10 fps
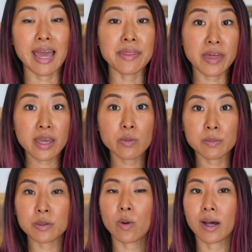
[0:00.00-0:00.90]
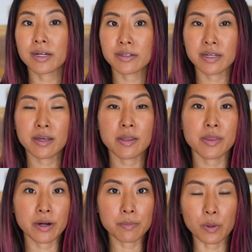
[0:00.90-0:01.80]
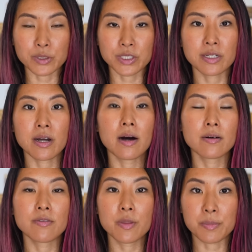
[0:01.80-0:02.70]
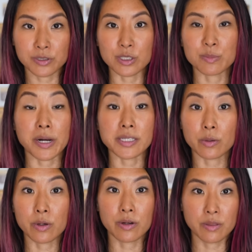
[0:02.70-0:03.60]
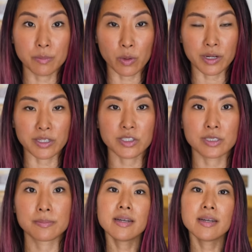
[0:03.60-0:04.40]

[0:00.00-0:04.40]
and they would be wiring their portion of the purchase price or the mortgage.